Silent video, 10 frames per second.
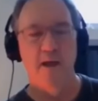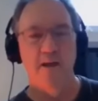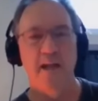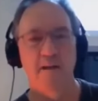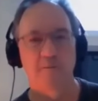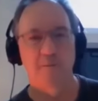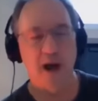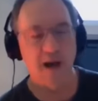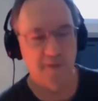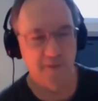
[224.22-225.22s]
And the
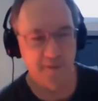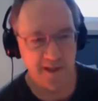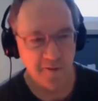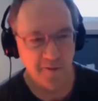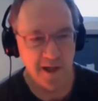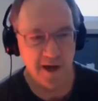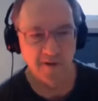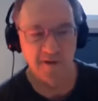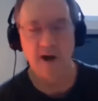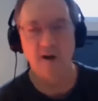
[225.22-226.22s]
problem is we
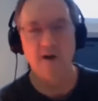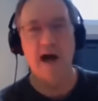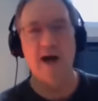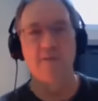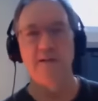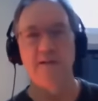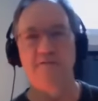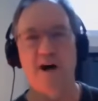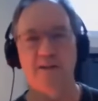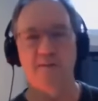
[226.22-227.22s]
don't know how many
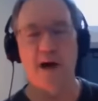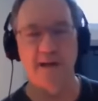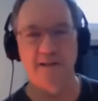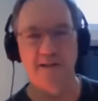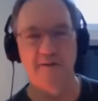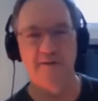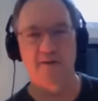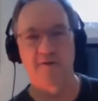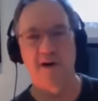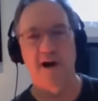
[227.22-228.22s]
false positives or